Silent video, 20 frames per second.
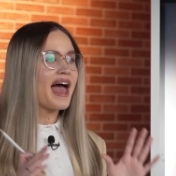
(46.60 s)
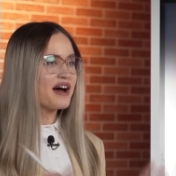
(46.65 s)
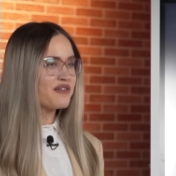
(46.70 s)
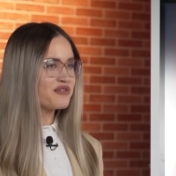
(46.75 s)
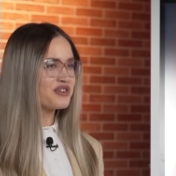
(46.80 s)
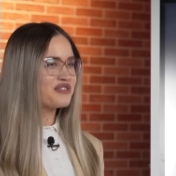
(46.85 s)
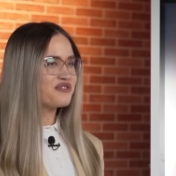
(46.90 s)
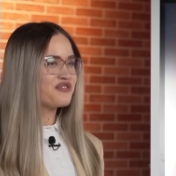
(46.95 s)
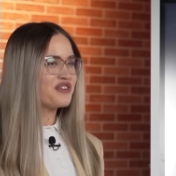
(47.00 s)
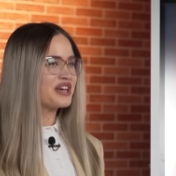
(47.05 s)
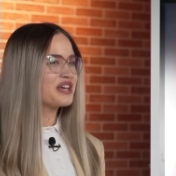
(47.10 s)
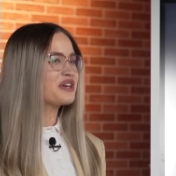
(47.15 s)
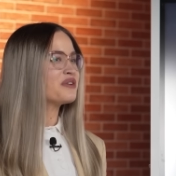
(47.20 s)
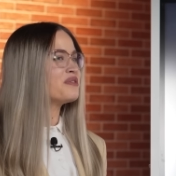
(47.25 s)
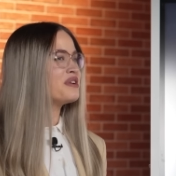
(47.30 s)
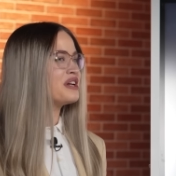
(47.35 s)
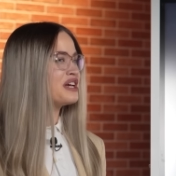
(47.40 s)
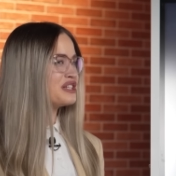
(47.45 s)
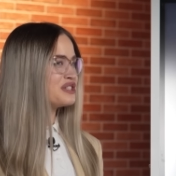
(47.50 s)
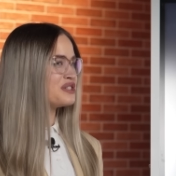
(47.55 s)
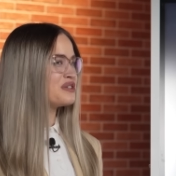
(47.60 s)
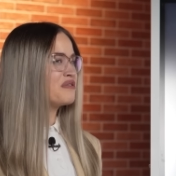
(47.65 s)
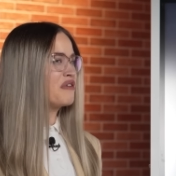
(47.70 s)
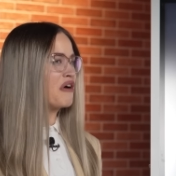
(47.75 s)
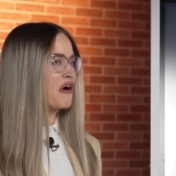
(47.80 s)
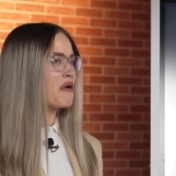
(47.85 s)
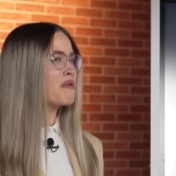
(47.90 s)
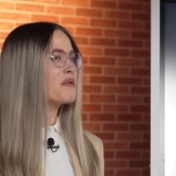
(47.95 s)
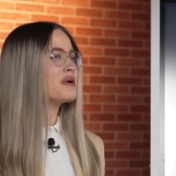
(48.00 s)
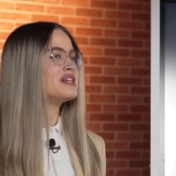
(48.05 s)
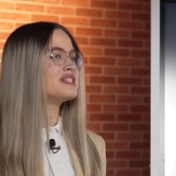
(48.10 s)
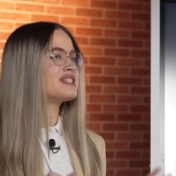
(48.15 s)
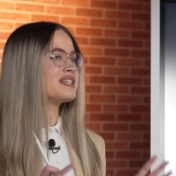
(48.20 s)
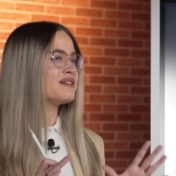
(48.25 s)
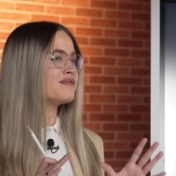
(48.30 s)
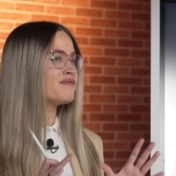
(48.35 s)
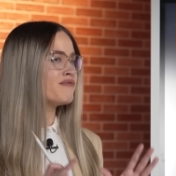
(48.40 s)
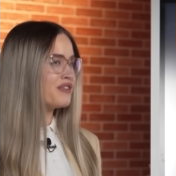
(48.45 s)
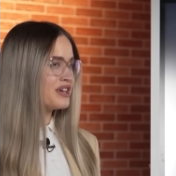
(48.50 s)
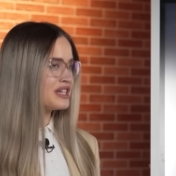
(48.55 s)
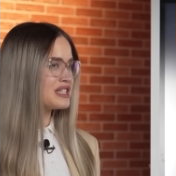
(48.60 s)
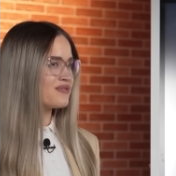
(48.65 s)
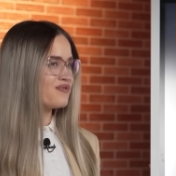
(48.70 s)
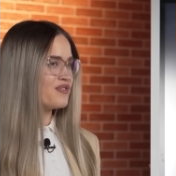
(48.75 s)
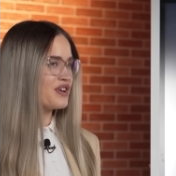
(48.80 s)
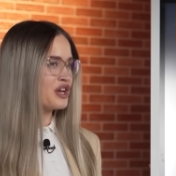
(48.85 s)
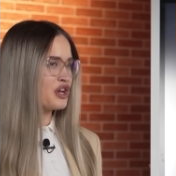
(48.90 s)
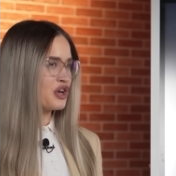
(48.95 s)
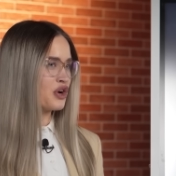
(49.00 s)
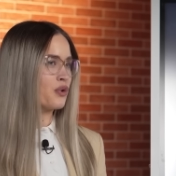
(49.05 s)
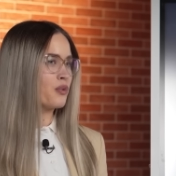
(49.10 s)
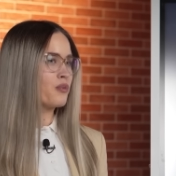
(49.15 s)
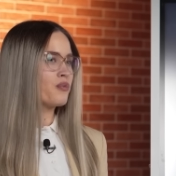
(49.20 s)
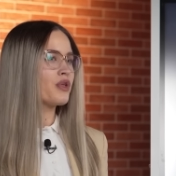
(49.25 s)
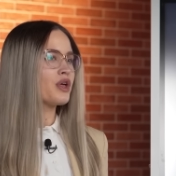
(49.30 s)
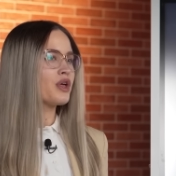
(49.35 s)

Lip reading: everything you need to know is in this video.